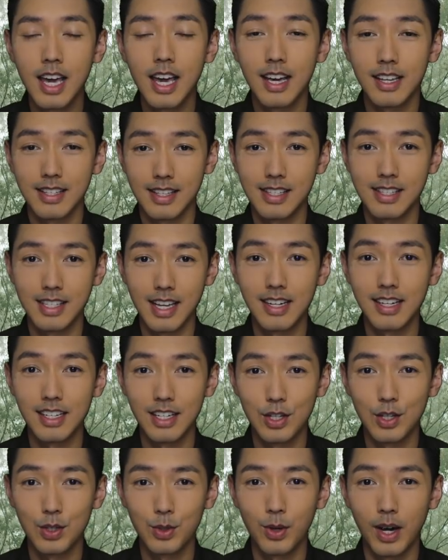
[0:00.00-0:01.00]
as a standard
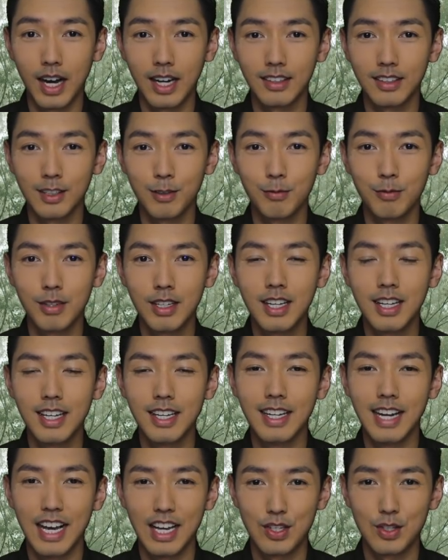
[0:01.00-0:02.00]
issue item
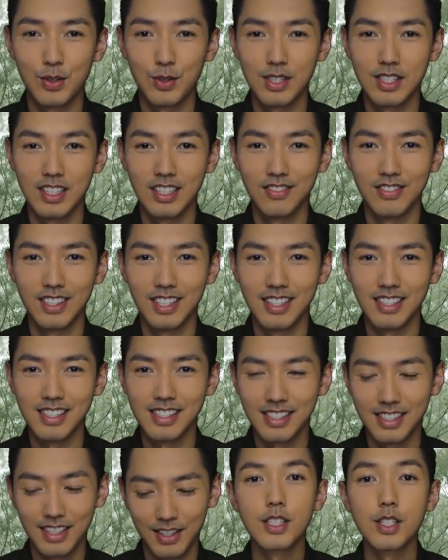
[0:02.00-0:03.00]
in National
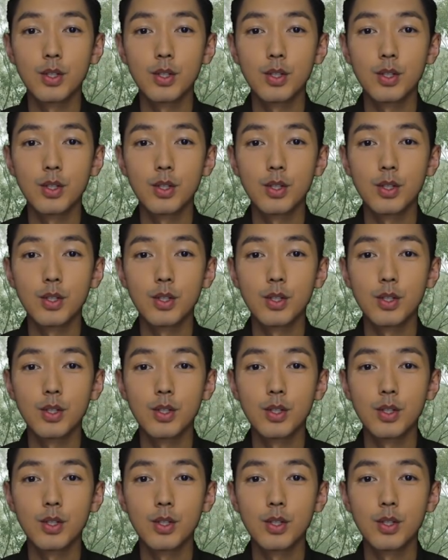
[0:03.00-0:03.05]
Service.